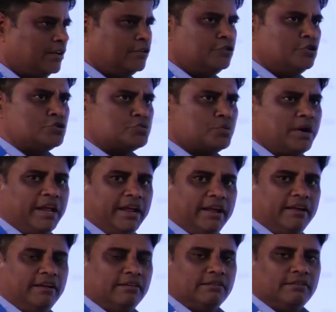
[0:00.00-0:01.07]

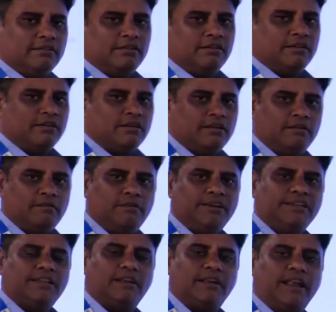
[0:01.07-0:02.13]
Usually
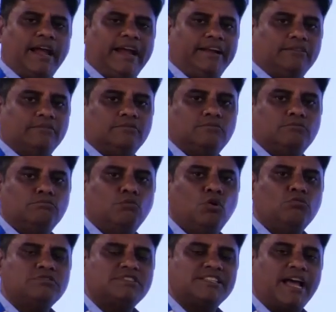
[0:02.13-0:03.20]
when the line
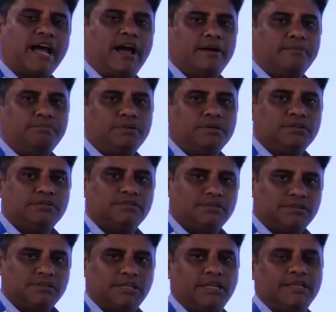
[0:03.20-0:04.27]
moves up,
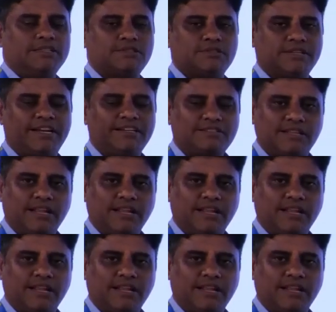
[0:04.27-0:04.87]
it states